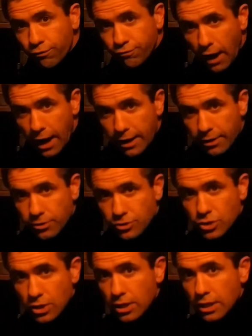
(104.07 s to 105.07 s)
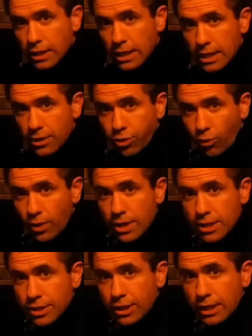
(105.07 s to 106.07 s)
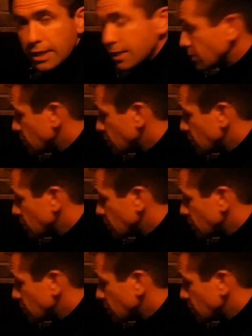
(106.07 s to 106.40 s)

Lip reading: fires need three things